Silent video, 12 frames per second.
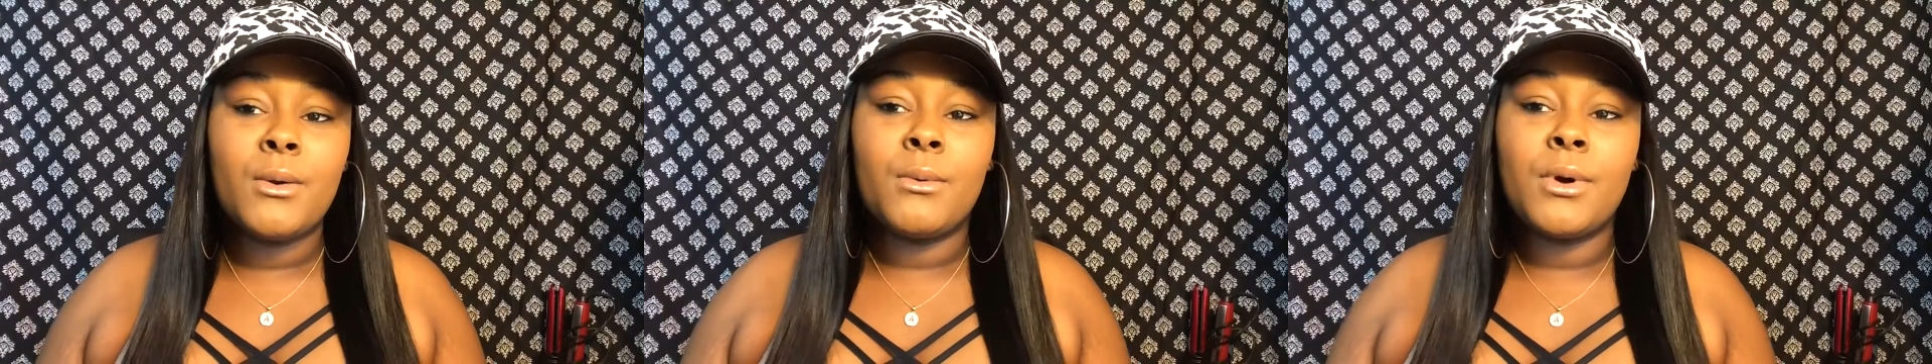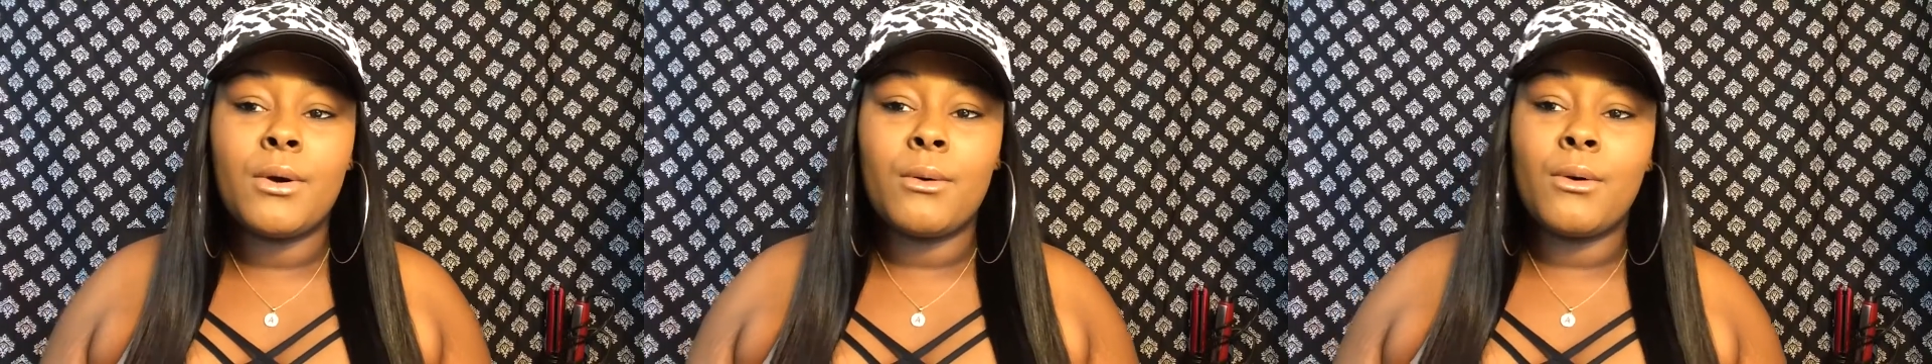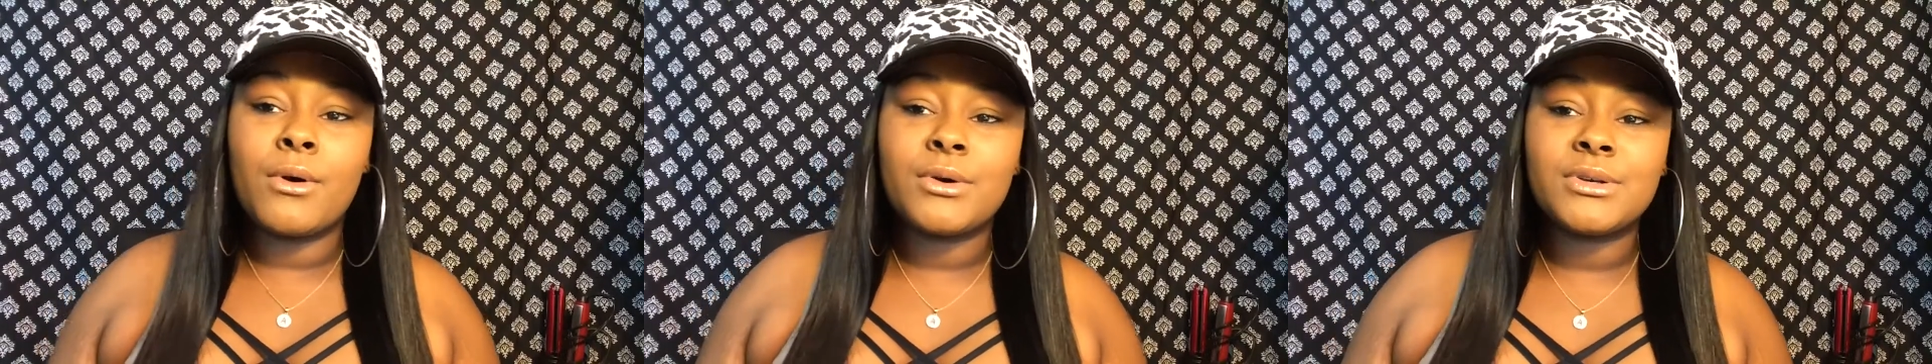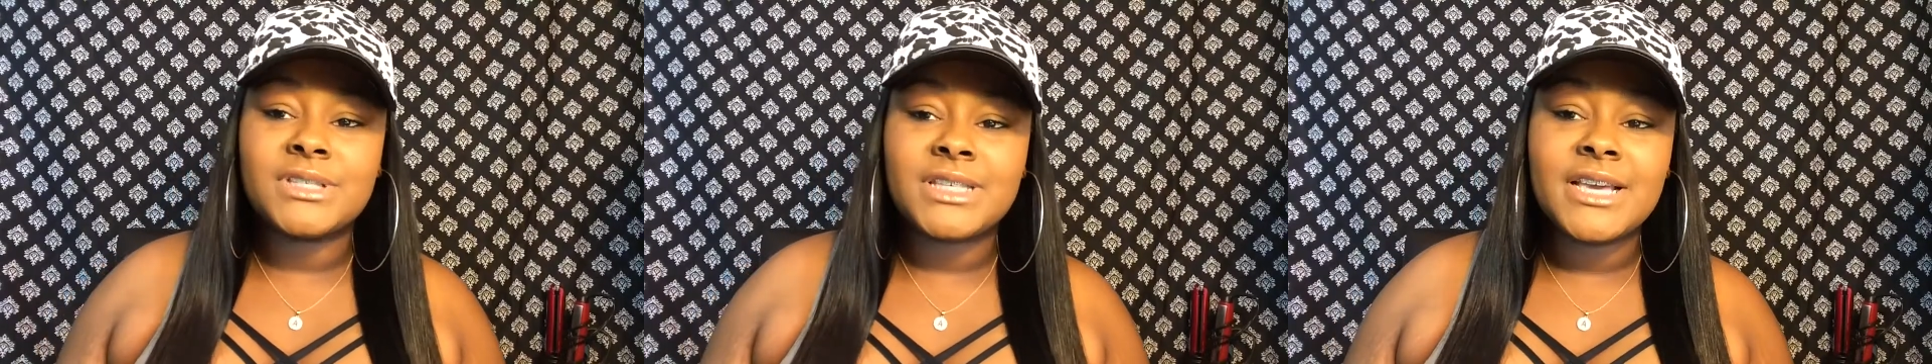what
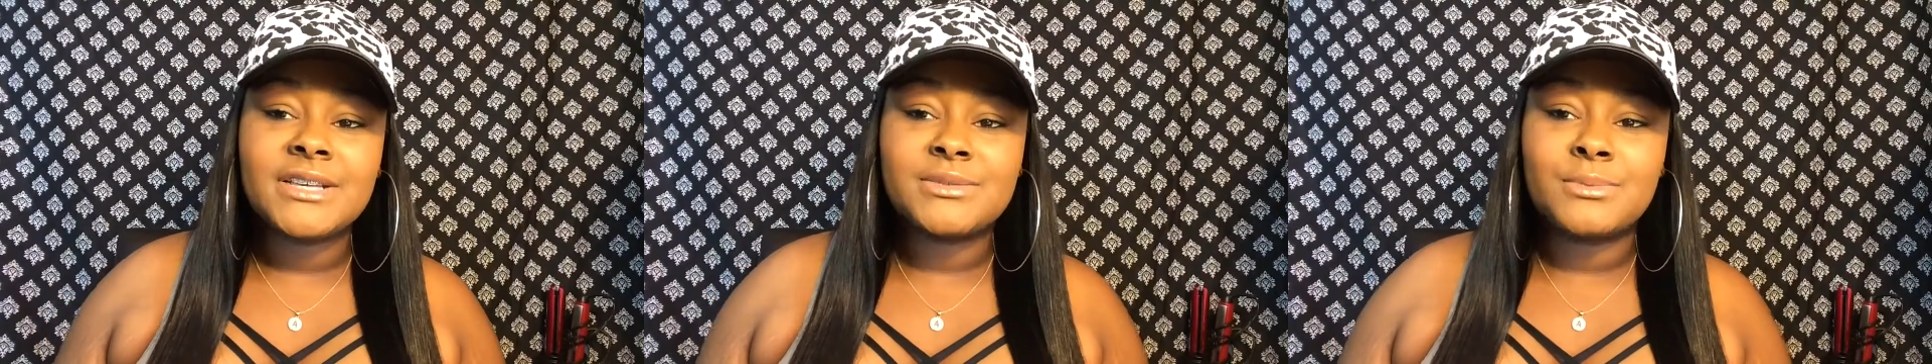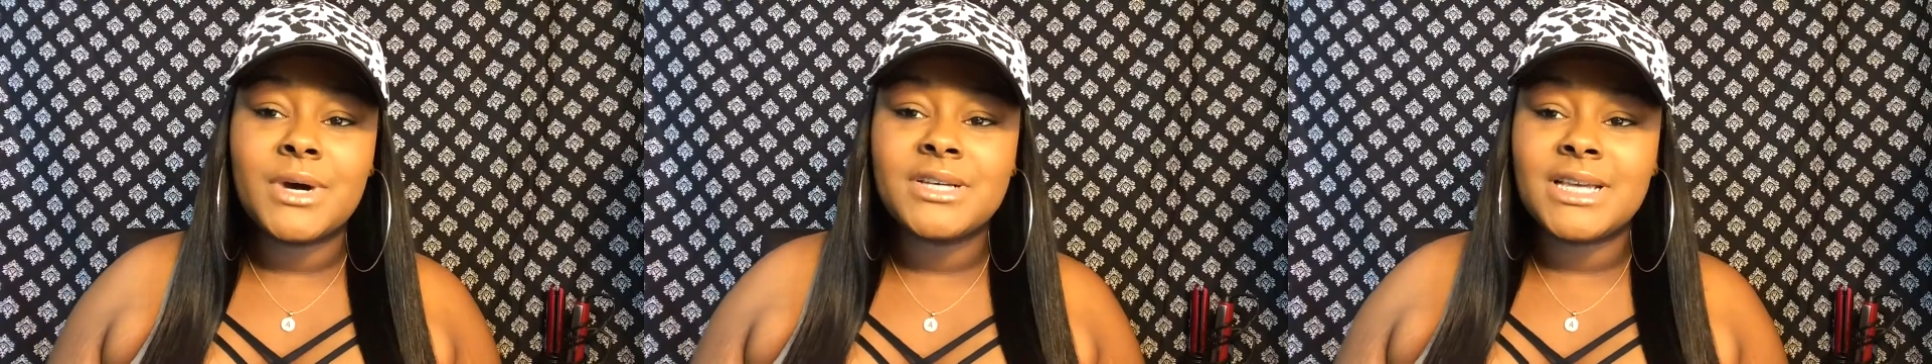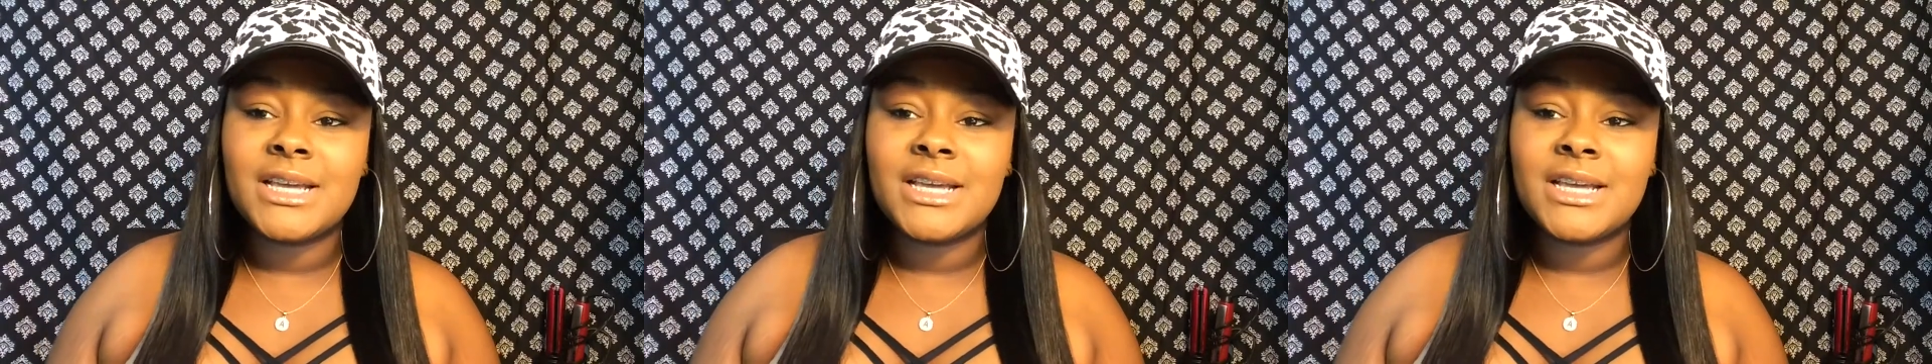oral sex was.